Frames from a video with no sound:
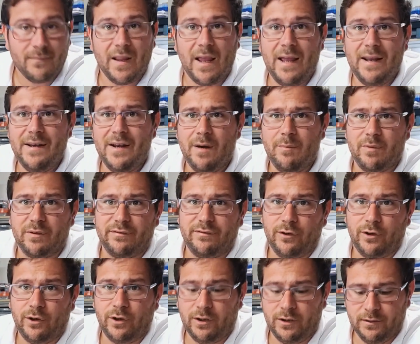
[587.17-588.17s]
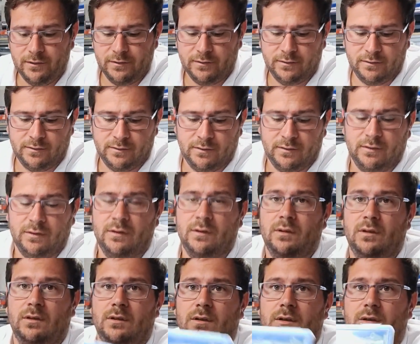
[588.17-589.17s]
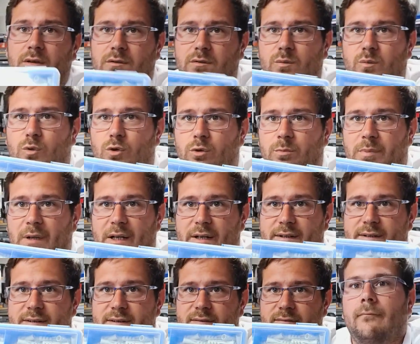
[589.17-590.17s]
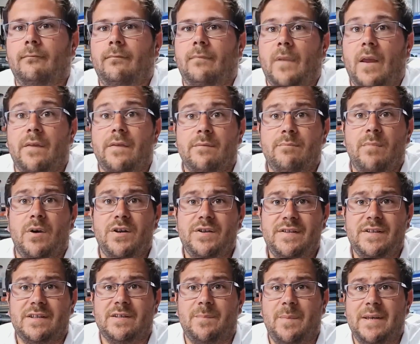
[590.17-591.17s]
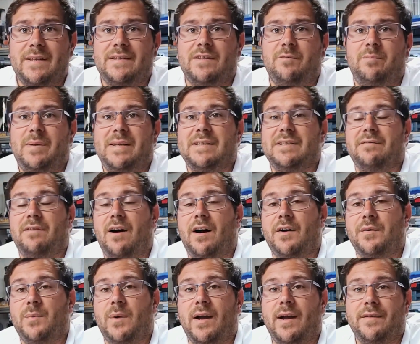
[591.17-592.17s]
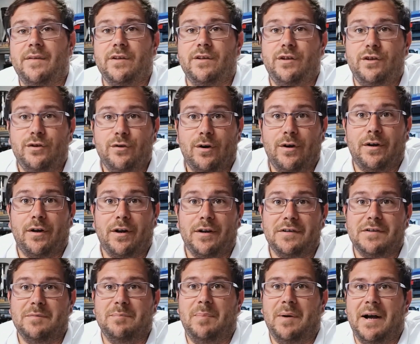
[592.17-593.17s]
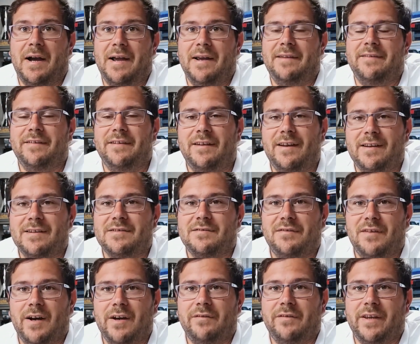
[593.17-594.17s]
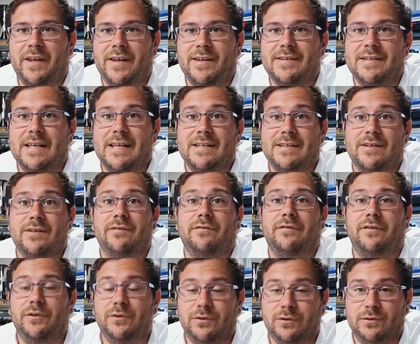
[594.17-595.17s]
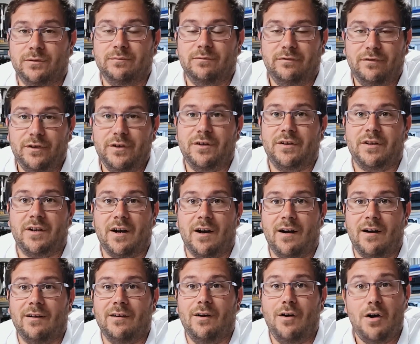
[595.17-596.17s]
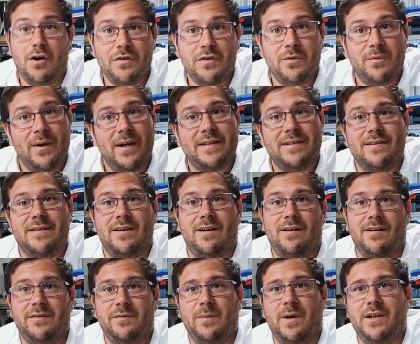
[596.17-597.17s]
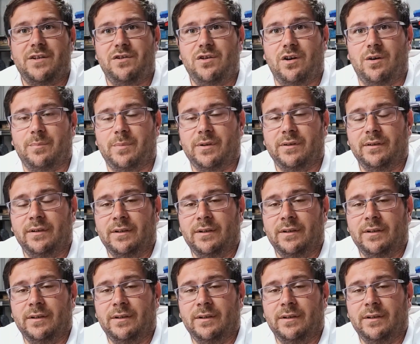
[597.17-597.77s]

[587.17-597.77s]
And number 4, wall plugs. The most expensive piece of hardware that you are going to buy in the next 5 years is the fuel for your car on the way to the hardware shop.